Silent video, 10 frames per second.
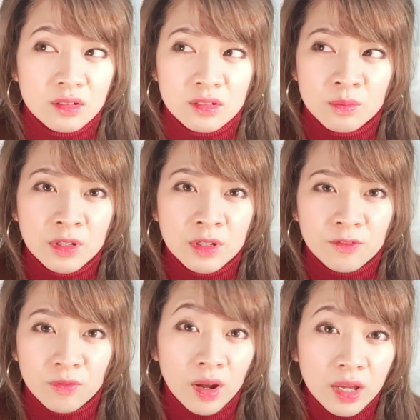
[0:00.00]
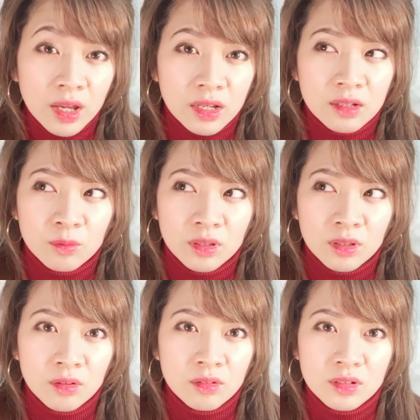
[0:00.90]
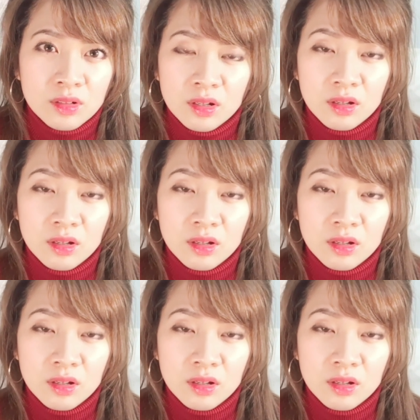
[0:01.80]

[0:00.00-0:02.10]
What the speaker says: to be afraid, and we learned